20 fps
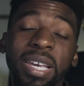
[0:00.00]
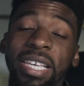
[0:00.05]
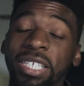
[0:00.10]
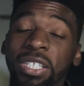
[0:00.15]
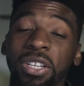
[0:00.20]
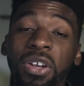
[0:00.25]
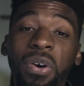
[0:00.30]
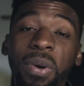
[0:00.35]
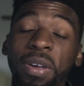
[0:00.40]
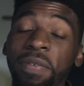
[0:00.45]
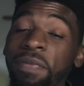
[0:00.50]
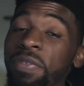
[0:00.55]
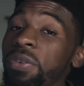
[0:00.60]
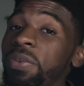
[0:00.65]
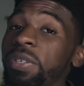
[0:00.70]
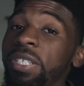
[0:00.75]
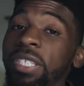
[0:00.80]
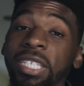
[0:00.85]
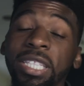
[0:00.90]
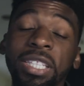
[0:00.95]
It's no way for you
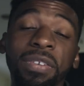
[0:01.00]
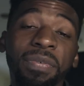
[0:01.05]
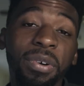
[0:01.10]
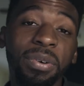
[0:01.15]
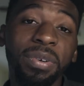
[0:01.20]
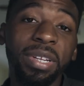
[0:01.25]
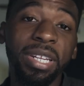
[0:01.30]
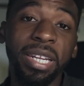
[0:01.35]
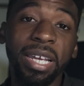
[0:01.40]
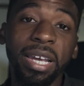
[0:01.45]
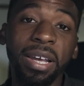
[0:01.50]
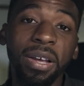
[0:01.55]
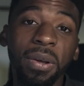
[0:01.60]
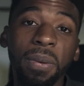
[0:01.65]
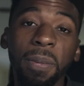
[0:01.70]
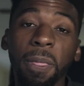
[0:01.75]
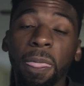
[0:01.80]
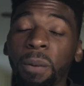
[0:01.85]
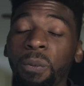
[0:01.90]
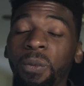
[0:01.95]
to sit the Ronin
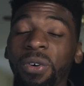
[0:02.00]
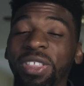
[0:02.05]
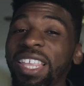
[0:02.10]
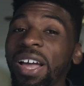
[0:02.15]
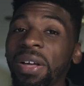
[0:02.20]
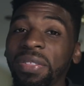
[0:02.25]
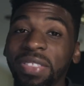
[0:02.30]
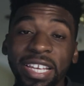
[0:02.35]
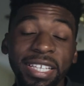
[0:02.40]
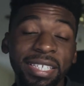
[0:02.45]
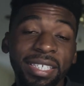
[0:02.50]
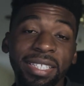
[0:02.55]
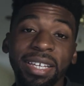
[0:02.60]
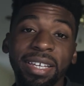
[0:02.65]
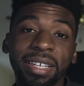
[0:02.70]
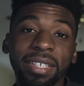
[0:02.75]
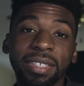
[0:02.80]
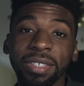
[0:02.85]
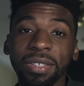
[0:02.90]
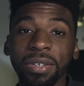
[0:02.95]
down without that
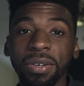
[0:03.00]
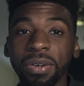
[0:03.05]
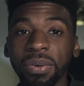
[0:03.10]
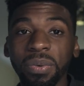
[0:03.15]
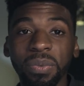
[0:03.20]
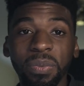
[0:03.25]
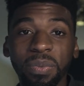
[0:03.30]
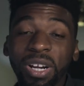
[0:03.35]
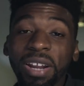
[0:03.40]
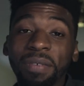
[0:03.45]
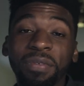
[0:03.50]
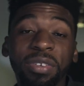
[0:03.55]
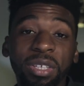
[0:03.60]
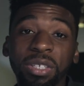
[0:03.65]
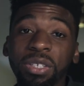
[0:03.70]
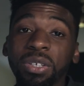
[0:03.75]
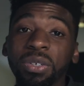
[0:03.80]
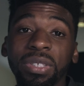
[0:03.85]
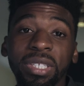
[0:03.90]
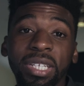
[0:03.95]
stand. So whenever
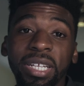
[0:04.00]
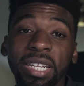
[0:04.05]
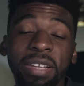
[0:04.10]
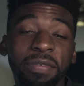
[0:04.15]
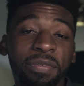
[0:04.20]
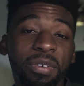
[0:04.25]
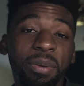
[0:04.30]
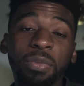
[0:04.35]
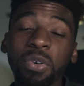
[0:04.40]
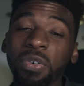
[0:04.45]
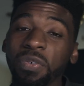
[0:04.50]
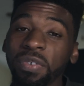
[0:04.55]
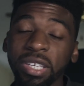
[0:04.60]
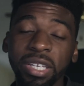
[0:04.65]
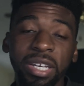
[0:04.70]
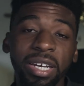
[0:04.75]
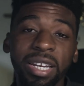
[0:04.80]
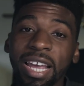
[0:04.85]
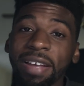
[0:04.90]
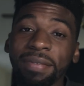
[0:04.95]
you're using it, if you're moving,
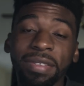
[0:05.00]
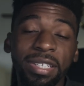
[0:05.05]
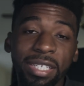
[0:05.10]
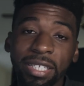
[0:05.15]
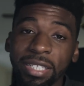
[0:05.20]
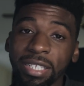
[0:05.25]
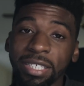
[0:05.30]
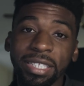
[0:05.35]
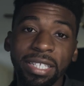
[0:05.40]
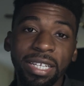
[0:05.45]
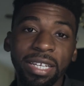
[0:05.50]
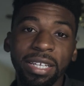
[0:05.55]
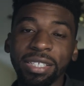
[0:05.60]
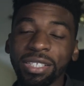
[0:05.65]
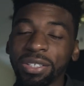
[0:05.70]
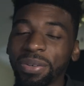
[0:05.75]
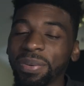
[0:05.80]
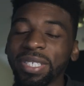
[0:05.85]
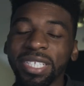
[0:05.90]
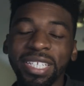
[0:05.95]
you're gonna have to take the stand.
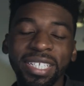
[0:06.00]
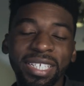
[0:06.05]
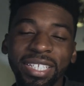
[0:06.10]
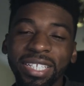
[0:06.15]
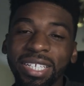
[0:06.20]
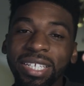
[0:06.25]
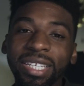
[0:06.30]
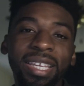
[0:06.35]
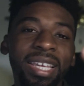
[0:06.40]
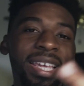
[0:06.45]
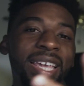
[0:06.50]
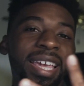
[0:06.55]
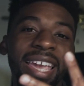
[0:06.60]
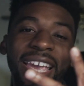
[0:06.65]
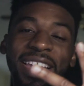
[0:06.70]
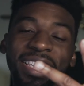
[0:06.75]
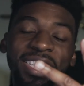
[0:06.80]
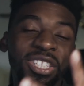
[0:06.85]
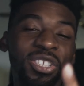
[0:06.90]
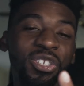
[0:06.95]
So essentially,
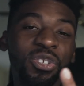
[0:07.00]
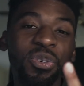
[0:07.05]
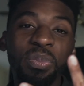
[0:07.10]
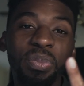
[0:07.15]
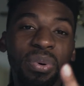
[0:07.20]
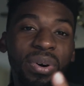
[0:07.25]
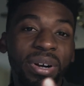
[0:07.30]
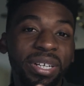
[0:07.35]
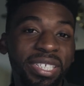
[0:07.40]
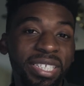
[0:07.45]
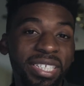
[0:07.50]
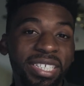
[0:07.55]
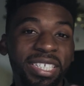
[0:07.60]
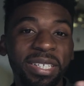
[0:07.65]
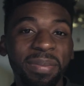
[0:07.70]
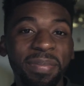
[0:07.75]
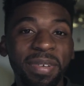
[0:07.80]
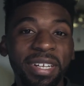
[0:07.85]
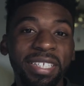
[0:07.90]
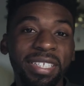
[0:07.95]
it's a two-part
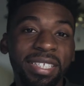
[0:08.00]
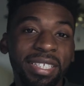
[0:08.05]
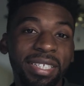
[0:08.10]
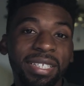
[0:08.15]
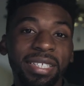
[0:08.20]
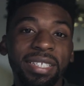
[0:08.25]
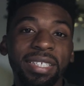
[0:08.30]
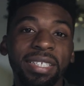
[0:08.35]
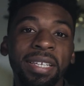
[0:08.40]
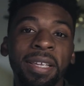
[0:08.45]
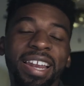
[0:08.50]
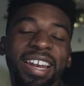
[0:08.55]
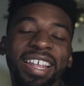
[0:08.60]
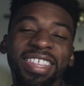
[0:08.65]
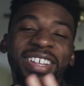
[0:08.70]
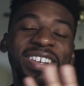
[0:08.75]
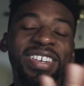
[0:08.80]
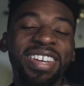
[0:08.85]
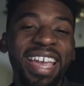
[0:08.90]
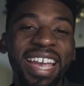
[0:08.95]
system in a sense.
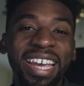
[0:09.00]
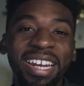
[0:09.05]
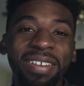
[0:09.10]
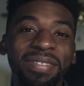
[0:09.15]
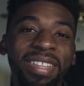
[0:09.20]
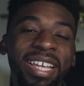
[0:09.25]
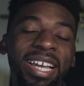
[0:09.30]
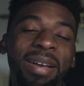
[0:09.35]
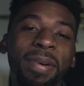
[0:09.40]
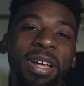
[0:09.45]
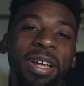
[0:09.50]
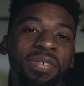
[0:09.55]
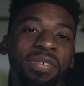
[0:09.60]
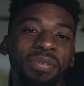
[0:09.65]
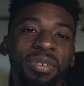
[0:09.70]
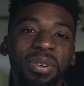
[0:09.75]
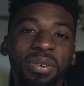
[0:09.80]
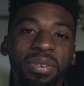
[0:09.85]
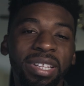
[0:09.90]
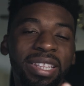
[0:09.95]
Another negative thing the
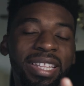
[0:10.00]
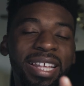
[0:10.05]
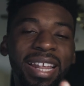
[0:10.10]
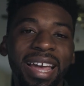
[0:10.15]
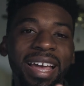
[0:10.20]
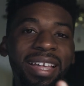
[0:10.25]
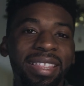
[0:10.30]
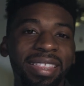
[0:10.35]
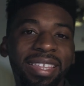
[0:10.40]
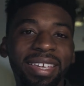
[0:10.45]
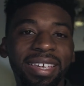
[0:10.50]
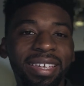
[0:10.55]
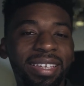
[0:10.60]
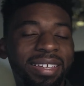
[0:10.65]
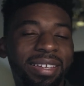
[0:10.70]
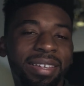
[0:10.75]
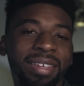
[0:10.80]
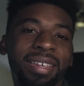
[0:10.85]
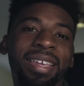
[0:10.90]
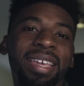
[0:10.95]
Ronin that I
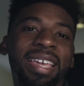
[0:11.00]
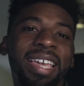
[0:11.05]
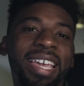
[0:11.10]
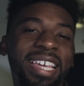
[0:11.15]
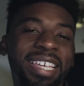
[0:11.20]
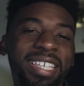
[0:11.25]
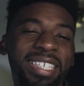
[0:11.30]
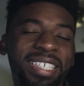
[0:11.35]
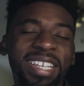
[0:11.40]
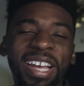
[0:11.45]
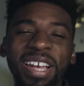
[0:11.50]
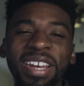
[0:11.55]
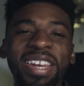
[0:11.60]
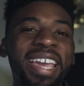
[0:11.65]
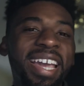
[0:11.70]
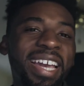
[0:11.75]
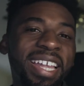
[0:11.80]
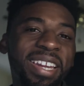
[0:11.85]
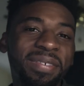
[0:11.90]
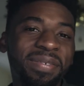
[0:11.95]
think is a
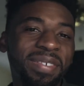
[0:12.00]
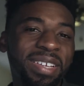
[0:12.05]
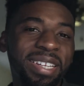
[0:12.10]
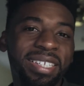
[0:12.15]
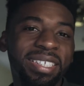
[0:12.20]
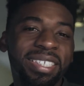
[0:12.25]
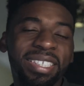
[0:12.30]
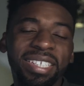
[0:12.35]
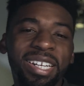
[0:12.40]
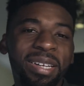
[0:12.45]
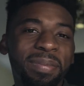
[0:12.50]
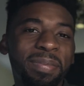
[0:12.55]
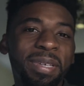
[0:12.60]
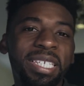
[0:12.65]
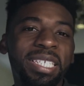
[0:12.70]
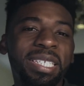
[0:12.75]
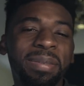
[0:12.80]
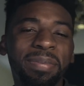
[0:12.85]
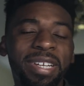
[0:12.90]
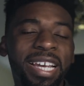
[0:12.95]
negative, and it's gonna
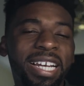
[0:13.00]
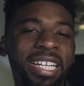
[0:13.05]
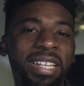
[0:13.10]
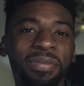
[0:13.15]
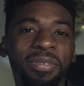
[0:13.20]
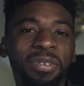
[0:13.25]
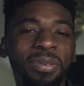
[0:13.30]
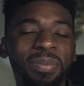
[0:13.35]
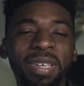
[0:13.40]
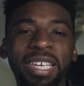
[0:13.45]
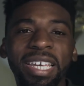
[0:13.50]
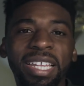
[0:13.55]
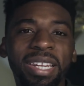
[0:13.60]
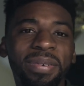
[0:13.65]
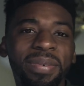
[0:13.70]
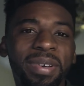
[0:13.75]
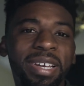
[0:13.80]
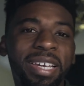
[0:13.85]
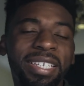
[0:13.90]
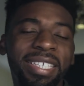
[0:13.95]
be subjective on me
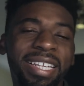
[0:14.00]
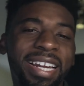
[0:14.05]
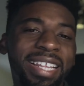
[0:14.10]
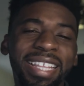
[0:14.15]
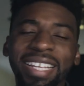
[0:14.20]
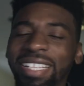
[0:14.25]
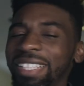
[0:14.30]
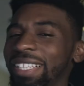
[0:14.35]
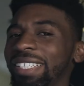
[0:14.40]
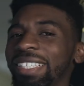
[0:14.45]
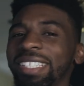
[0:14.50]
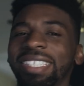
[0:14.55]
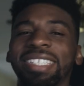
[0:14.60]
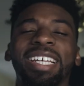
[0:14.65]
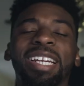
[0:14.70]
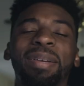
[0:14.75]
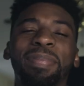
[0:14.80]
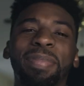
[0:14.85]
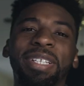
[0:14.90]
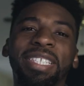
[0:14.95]
anyways, and I think this is
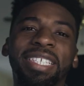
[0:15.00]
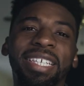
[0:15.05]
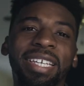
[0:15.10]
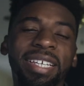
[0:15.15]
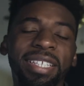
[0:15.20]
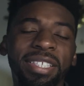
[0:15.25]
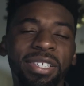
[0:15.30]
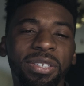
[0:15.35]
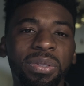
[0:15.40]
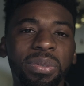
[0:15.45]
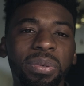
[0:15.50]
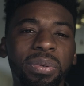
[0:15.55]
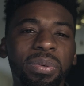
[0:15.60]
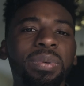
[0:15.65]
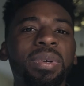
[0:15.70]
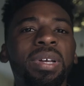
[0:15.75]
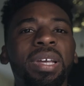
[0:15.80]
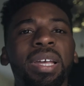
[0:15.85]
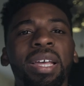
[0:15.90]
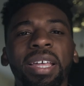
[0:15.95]
gonna pertain to
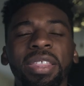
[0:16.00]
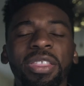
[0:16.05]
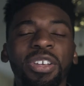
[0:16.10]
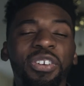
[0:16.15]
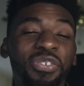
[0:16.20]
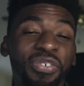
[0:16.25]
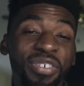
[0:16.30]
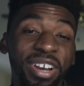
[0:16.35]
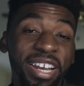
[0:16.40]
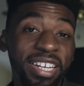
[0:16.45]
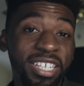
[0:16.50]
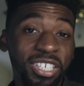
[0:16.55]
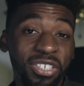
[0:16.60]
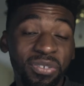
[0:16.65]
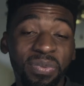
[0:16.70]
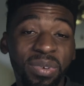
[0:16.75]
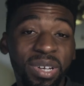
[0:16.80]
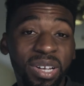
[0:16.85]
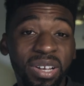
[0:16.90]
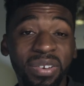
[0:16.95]
the Crane as
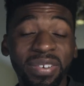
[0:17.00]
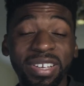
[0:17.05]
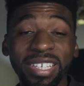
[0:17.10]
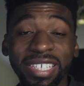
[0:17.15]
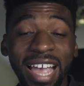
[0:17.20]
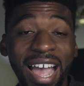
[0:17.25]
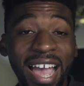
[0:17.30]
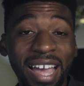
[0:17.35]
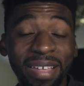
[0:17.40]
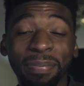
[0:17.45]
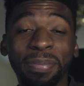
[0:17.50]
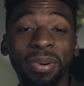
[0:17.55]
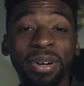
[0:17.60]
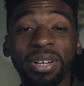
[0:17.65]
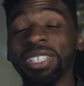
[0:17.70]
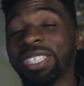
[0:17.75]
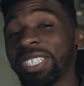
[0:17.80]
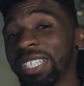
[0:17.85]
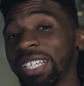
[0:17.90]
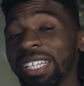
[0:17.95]
well, is I
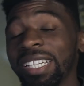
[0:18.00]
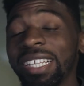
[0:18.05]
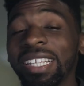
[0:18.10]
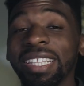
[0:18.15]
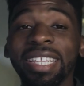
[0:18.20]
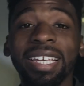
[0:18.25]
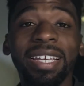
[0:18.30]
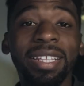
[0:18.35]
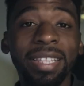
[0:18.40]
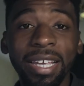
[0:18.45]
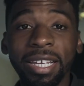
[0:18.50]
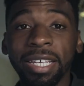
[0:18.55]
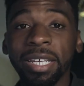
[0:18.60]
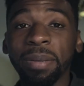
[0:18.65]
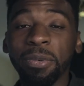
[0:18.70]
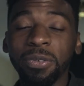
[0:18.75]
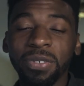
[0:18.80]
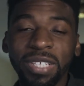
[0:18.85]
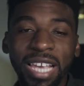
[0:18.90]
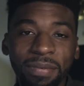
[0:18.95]
personally think that
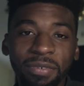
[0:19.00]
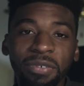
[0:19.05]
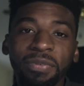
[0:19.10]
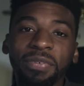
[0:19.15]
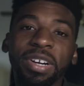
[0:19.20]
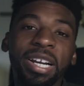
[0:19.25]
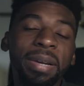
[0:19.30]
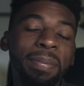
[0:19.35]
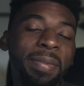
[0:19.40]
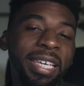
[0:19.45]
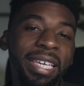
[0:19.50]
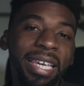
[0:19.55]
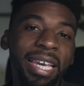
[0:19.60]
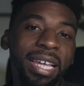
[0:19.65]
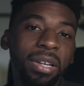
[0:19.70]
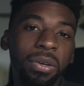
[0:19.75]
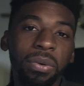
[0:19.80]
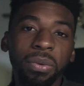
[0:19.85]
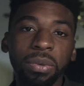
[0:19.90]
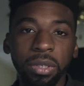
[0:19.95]
gimbals have a very
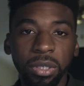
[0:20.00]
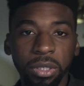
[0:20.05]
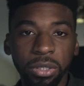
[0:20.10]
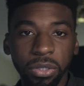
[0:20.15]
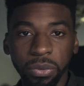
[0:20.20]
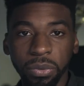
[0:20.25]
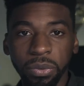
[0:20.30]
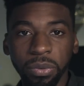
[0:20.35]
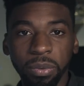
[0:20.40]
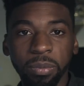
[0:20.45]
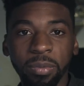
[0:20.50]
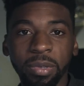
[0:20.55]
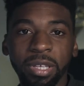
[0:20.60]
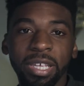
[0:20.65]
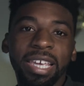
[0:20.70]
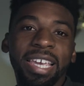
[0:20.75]
mechanical look to them.